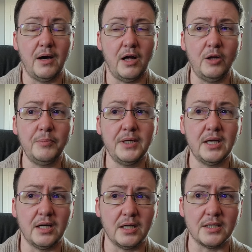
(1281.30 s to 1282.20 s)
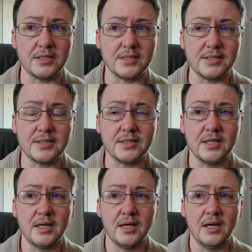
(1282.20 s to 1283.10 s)
All because
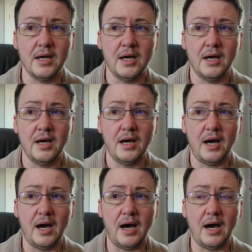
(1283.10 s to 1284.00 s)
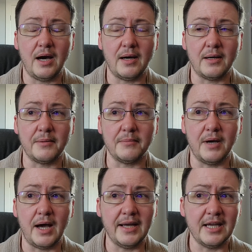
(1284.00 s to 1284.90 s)
um,
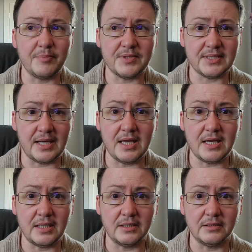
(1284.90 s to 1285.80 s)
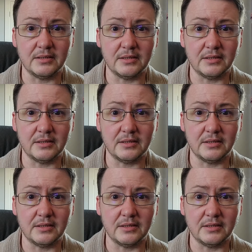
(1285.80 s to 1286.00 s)
I kept saying,